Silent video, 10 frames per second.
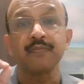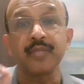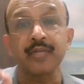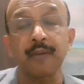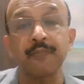
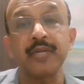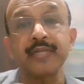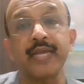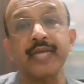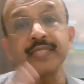the
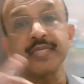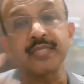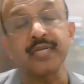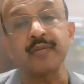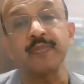couple takes this
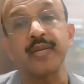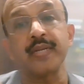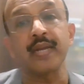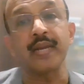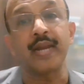
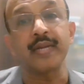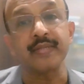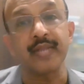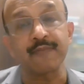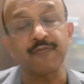treatment
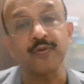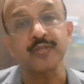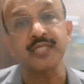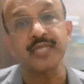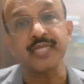and that
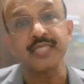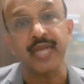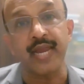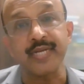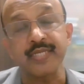fourth stage
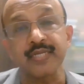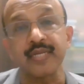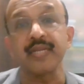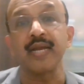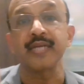ends
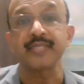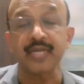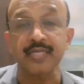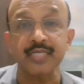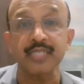in a
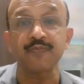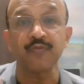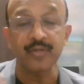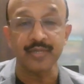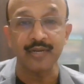
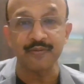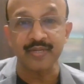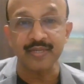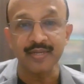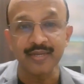successful
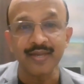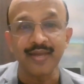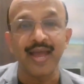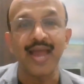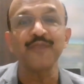delivery,
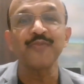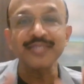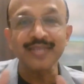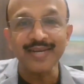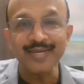and
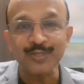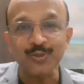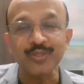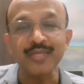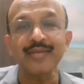which leads
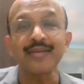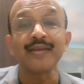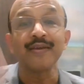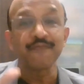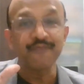to the
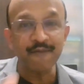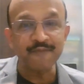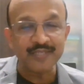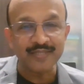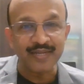
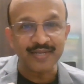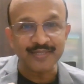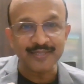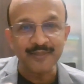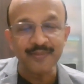fifth
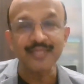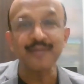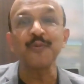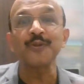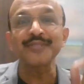stage,
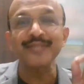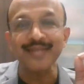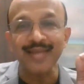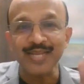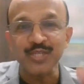the most
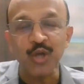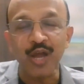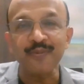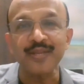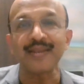
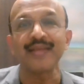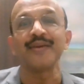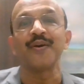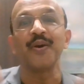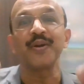enjoyable
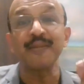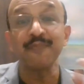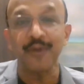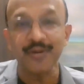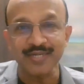or
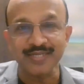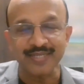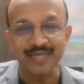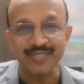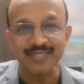important
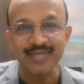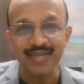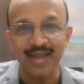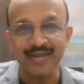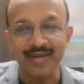stage,
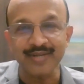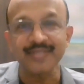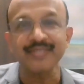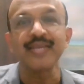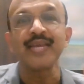and that
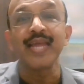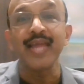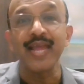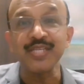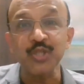is
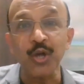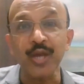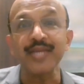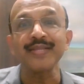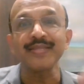
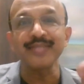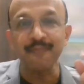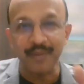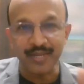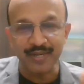enjoying
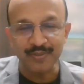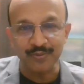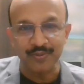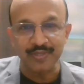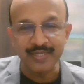the
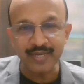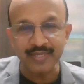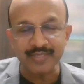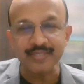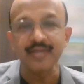parenthood.
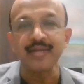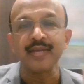Yes,